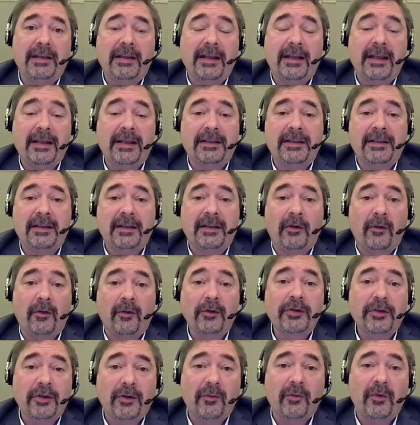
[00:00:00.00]
And that's
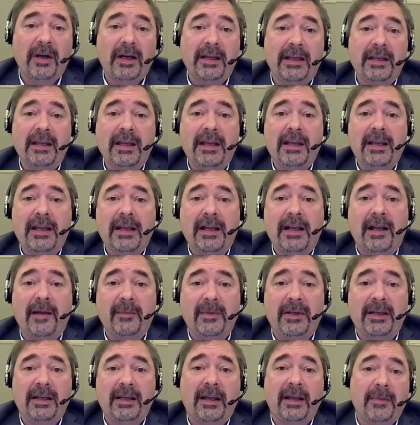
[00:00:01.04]
also why, I
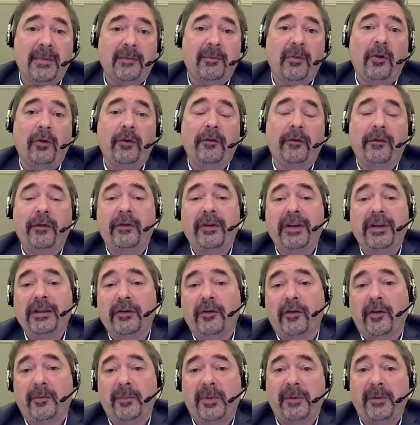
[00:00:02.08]
mean, I'm all for
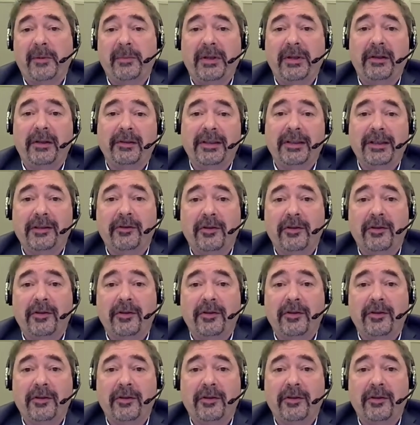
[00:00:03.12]
interoperability,